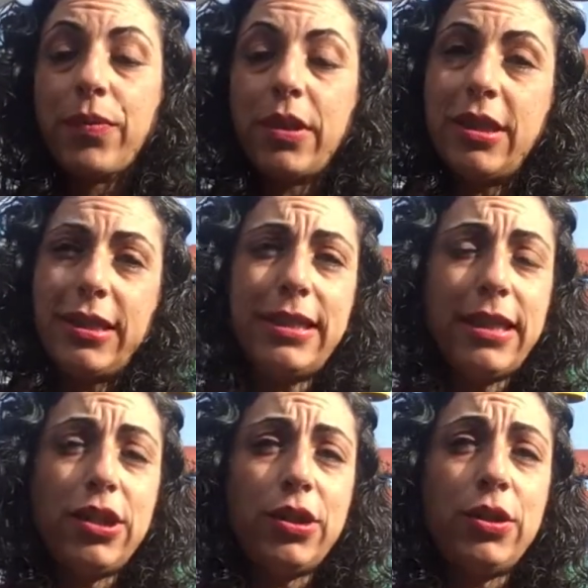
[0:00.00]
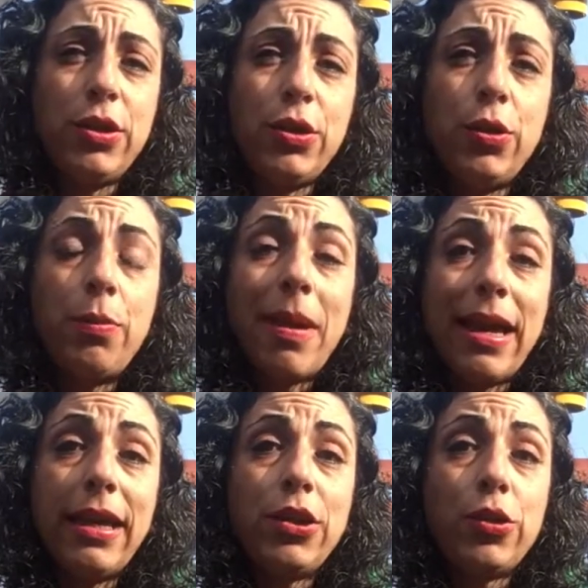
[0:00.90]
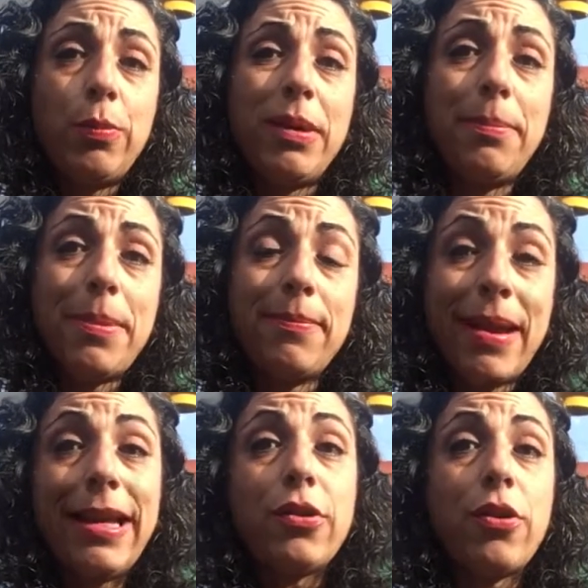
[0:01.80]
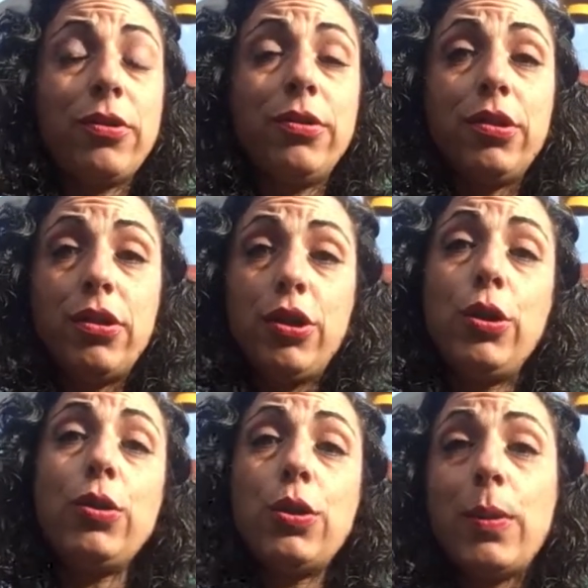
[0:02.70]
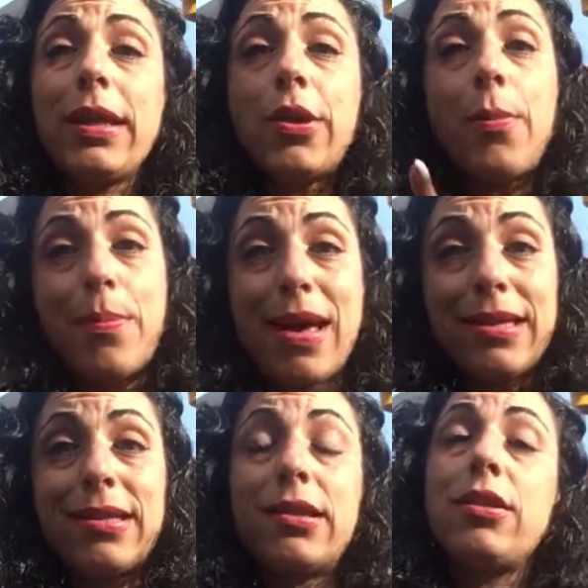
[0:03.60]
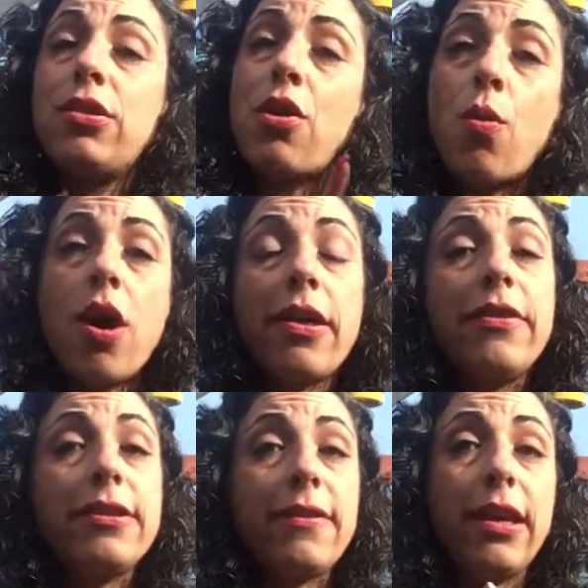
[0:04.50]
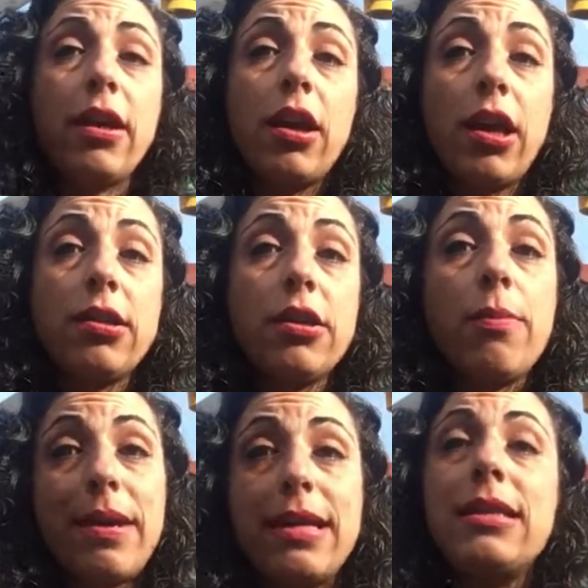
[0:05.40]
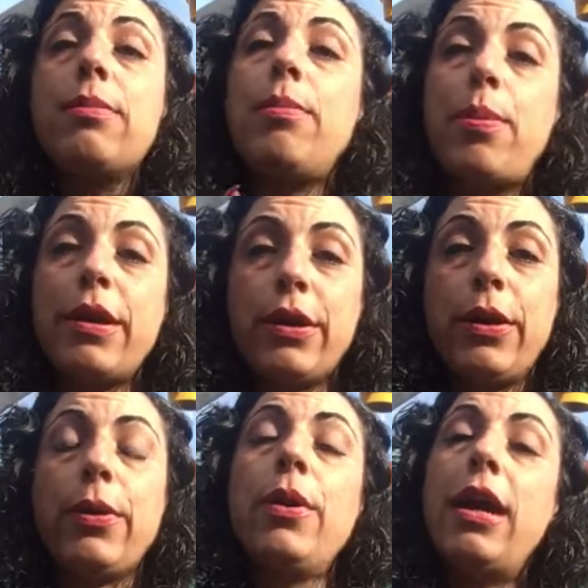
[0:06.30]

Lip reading: The decisions you make should be made on you doing your best. Not what others think is your best, but you.